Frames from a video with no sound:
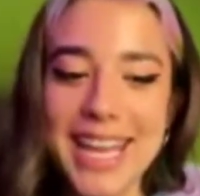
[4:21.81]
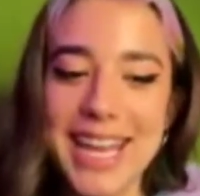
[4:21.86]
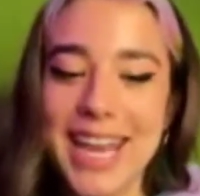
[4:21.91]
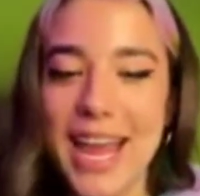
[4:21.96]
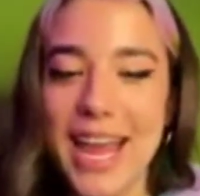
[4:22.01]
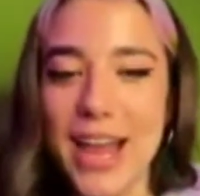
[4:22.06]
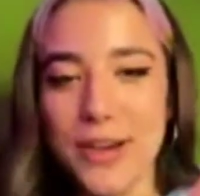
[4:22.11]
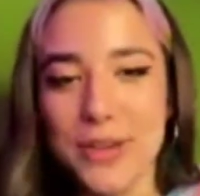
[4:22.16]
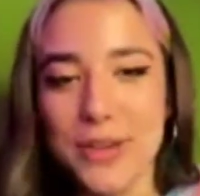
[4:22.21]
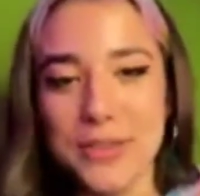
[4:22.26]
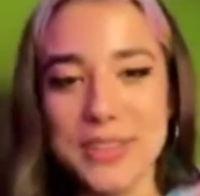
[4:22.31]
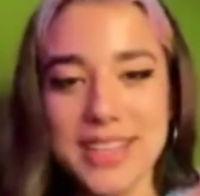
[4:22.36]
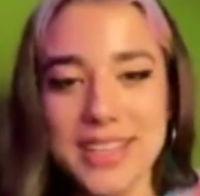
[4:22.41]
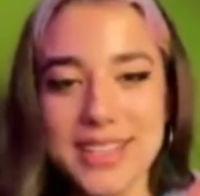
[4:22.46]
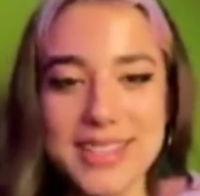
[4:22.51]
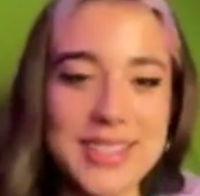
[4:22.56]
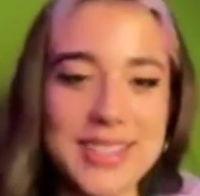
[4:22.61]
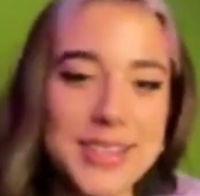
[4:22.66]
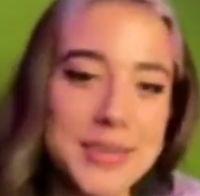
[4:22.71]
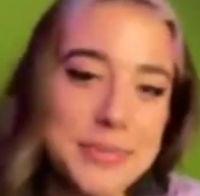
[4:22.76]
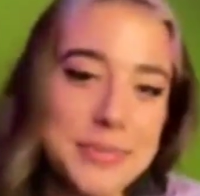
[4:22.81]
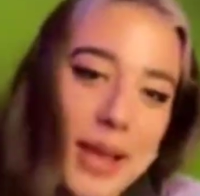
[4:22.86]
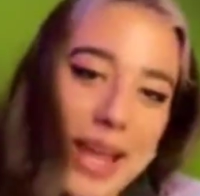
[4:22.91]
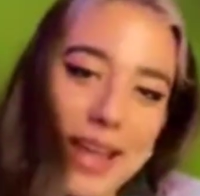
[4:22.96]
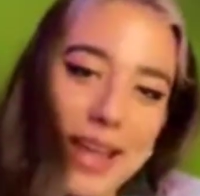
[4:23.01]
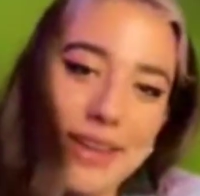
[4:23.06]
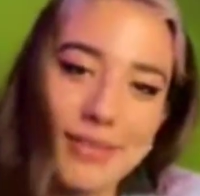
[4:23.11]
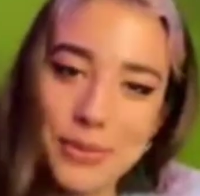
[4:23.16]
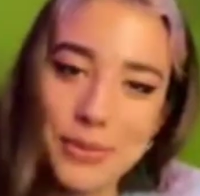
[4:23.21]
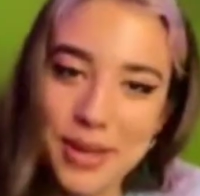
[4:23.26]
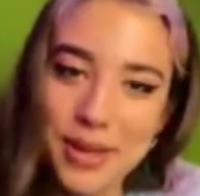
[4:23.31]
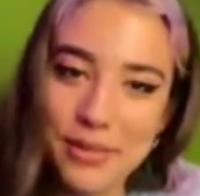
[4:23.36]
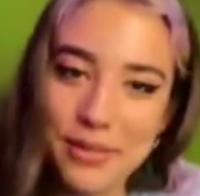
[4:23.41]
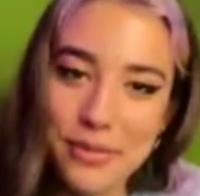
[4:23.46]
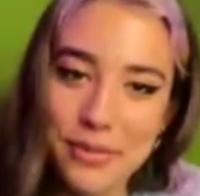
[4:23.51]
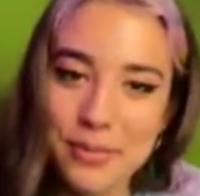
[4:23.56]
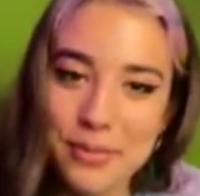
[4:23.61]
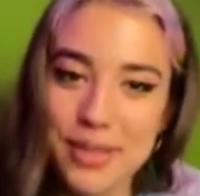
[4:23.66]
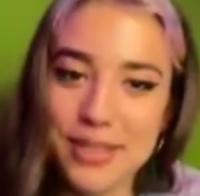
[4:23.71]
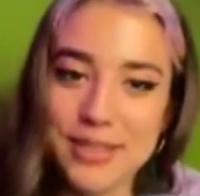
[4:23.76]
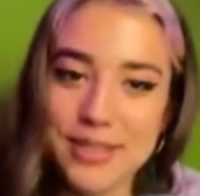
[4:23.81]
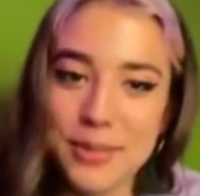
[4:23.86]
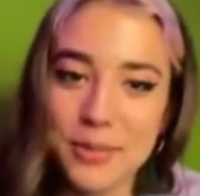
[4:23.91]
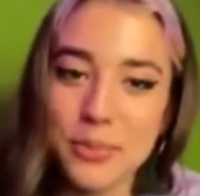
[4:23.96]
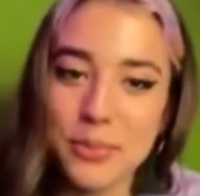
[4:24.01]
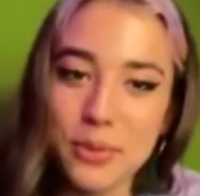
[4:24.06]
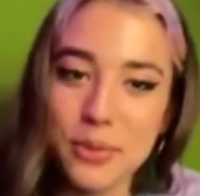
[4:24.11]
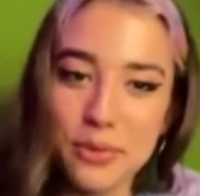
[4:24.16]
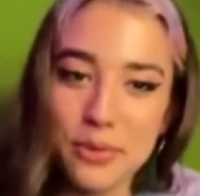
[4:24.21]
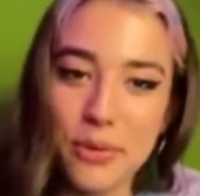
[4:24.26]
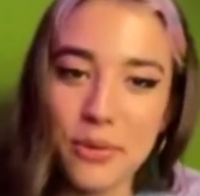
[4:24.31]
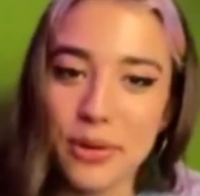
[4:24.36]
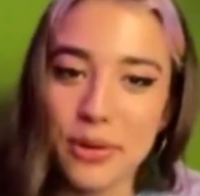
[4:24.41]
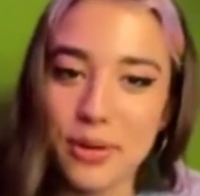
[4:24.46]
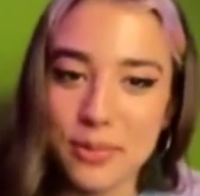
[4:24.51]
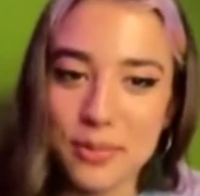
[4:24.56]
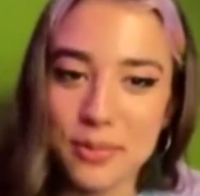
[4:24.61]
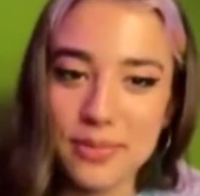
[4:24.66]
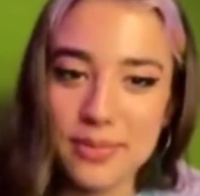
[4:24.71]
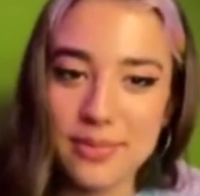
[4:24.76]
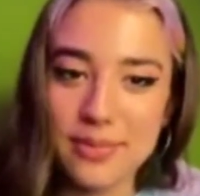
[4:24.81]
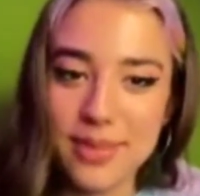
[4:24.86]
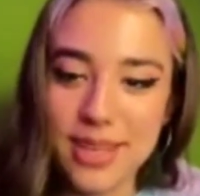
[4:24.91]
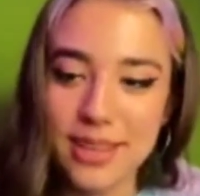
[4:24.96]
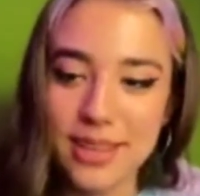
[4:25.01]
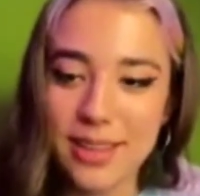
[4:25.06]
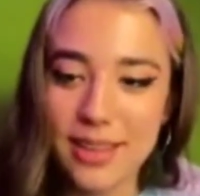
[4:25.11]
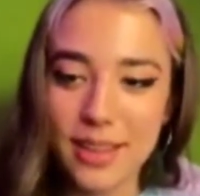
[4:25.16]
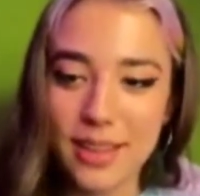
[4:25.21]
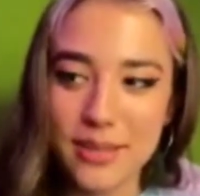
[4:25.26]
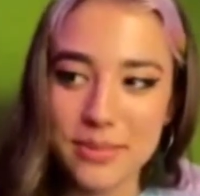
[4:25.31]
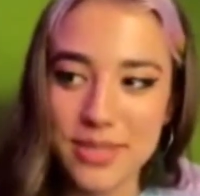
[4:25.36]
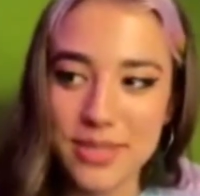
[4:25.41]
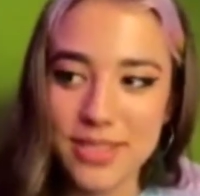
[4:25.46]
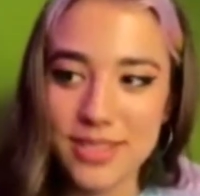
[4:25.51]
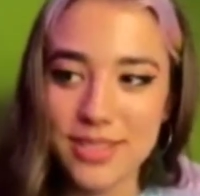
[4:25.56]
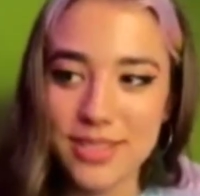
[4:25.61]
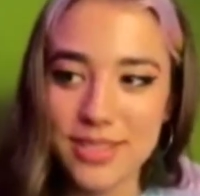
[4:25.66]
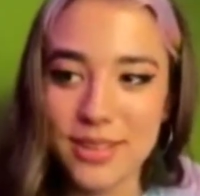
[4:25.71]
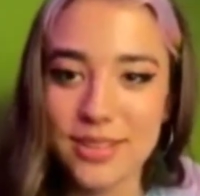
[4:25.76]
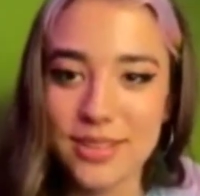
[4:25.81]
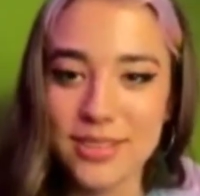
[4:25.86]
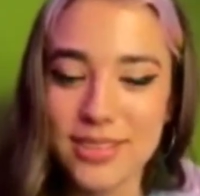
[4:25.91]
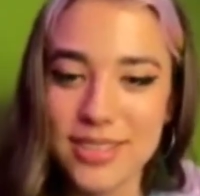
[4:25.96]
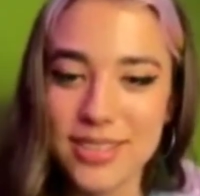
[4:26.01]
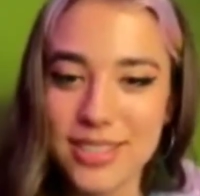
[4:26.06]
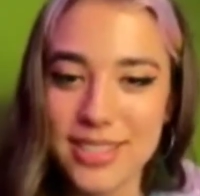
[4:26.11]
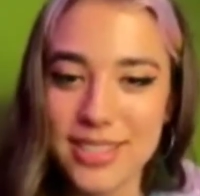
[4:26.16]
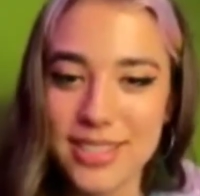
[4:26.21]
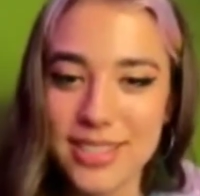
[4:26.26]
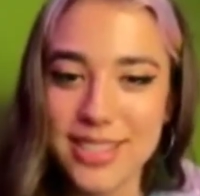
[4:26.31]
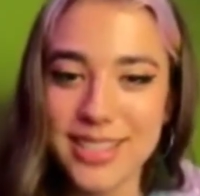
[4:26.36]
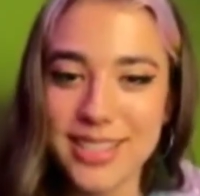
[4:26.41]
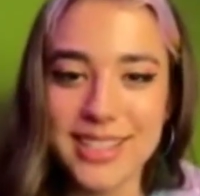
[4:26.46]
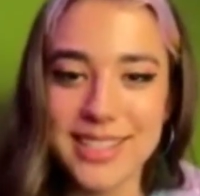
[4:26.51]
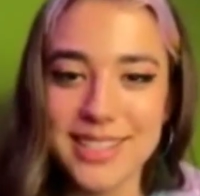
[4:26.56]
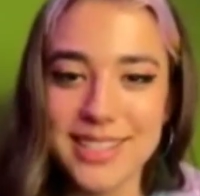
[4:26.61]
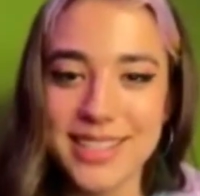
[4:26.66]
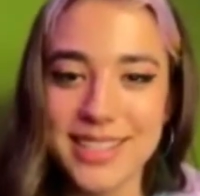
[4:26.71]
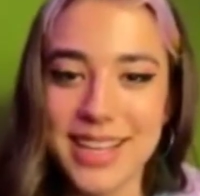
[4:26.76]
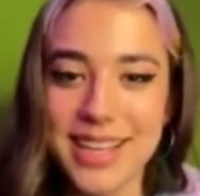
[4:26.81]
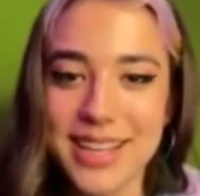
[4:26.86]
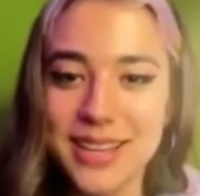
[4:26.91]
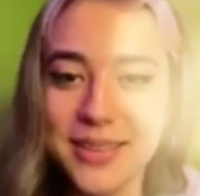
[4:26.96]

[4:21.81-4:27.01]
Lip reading: And now it's paved a way for me to perform with the Llamas. So it's insane.